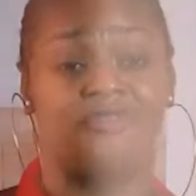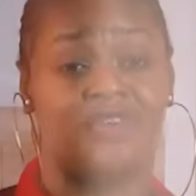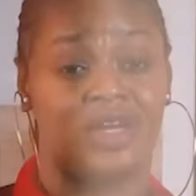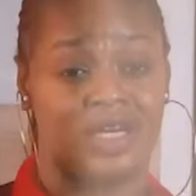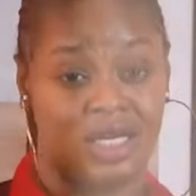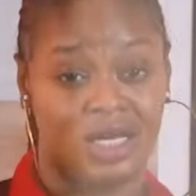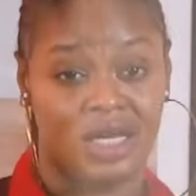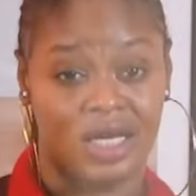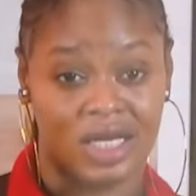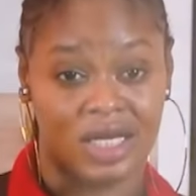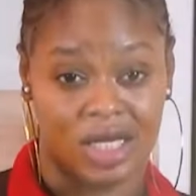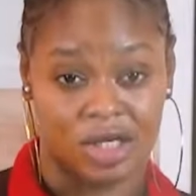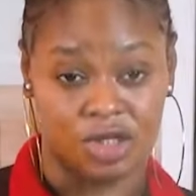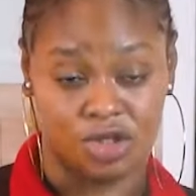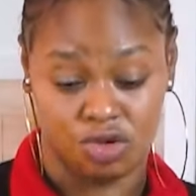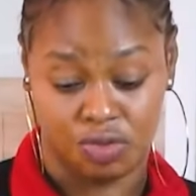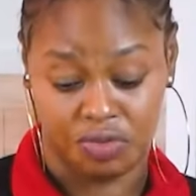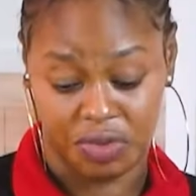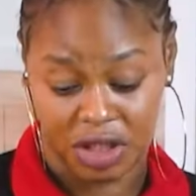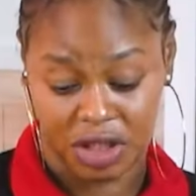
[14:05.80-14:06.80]
vanilla cake
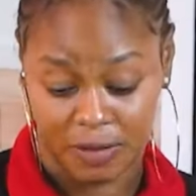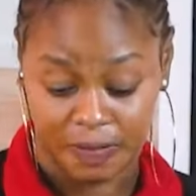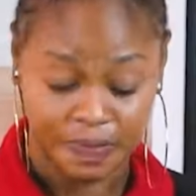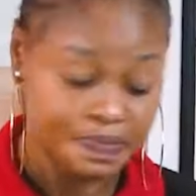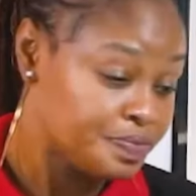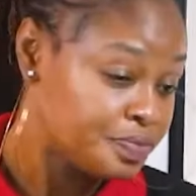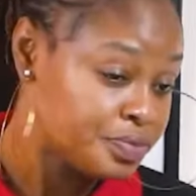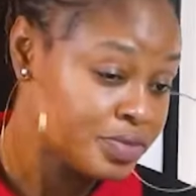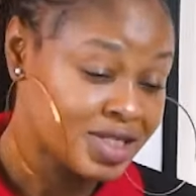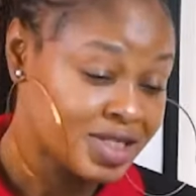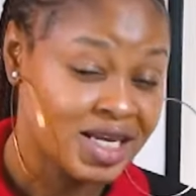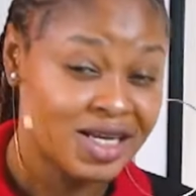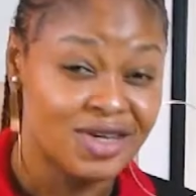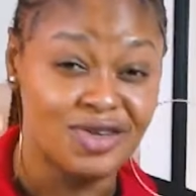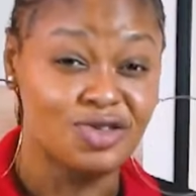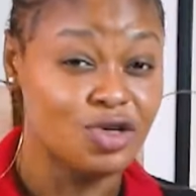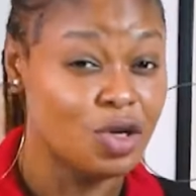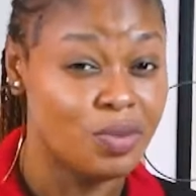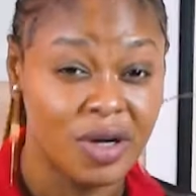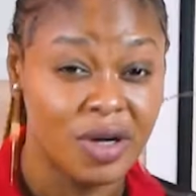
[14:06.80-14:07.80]
should be.
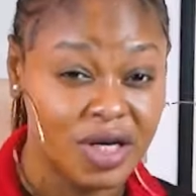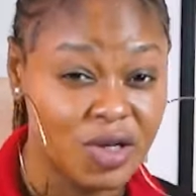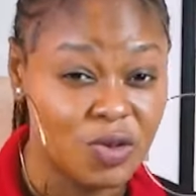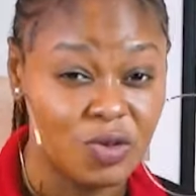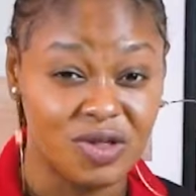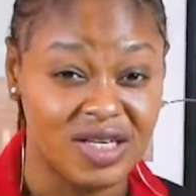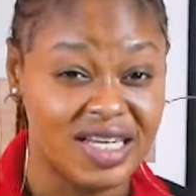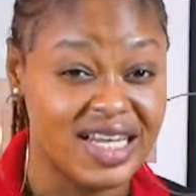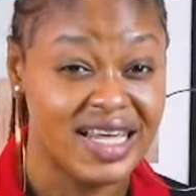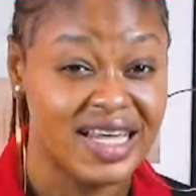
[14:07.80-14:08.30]
Nobody would